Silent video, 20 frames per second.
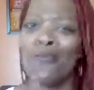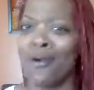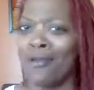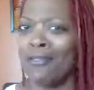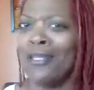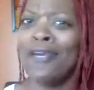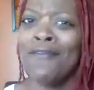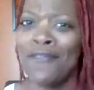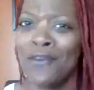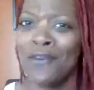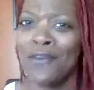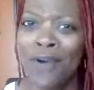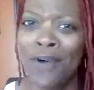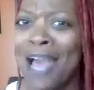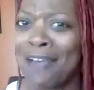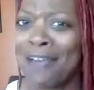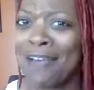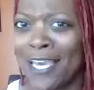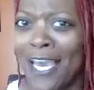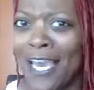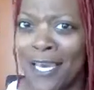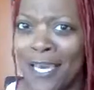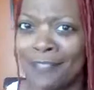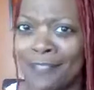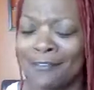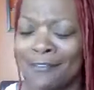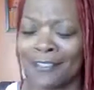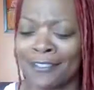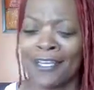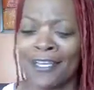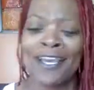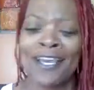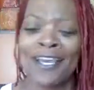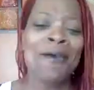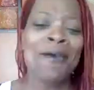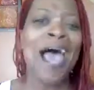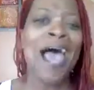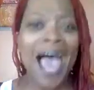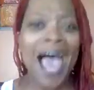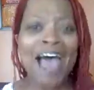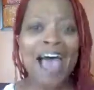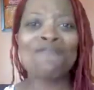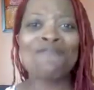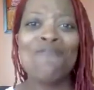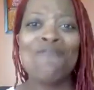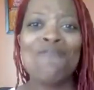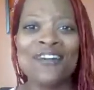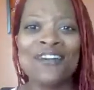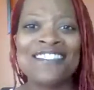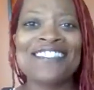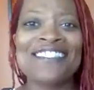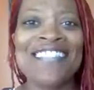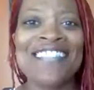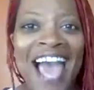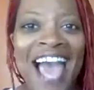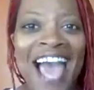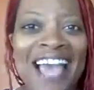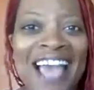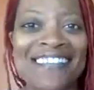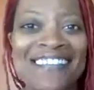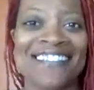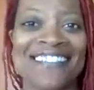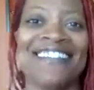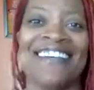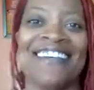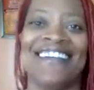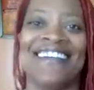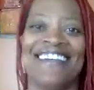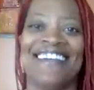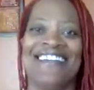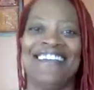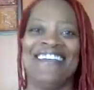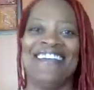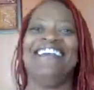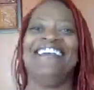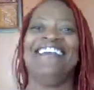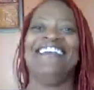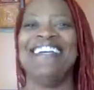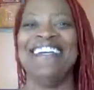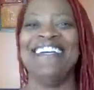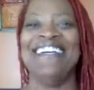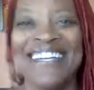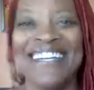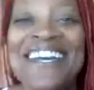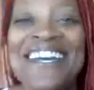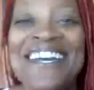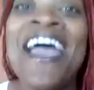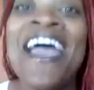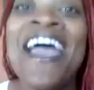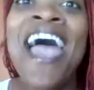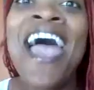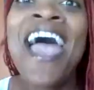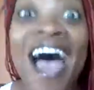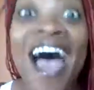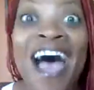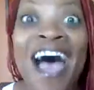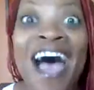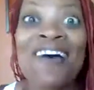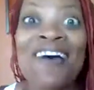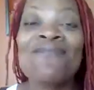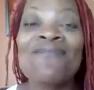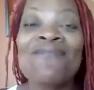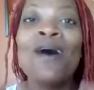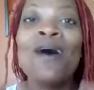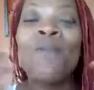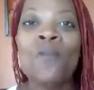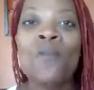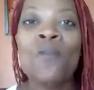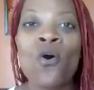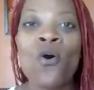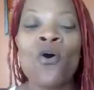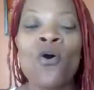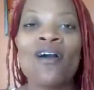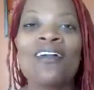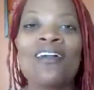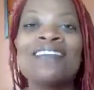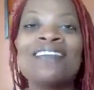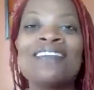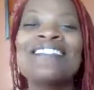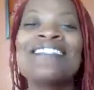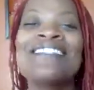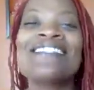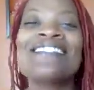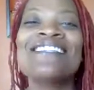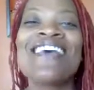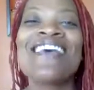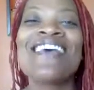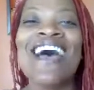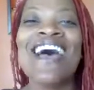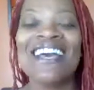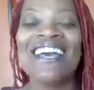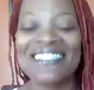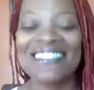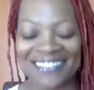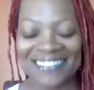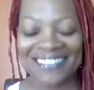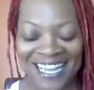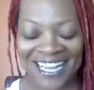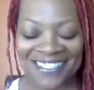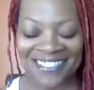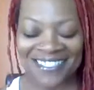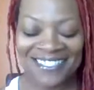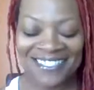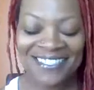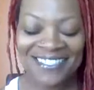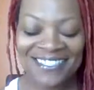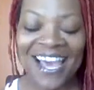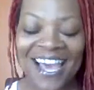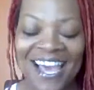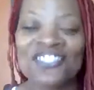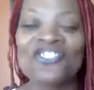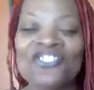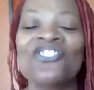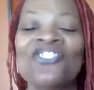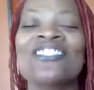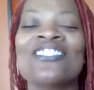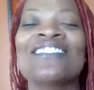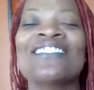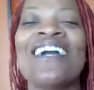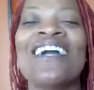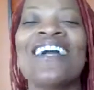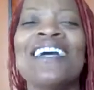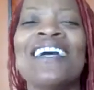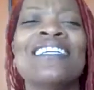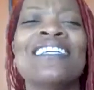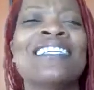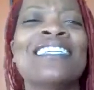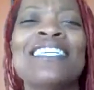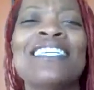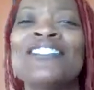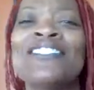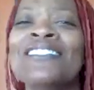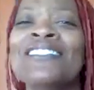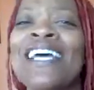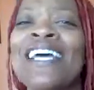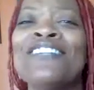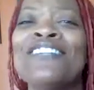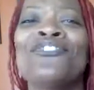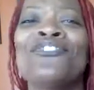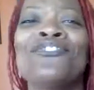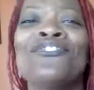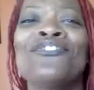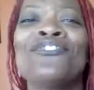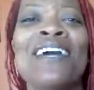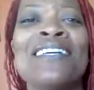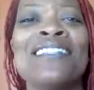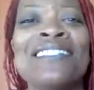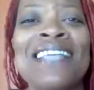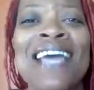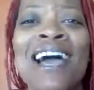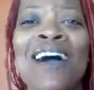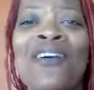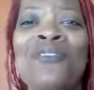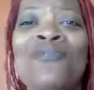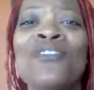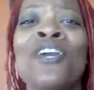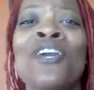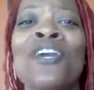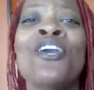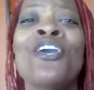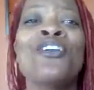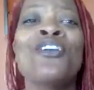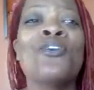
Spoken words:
Well, if you have kids, have more sex. Have more sex. That sex just kind of gets that stress out.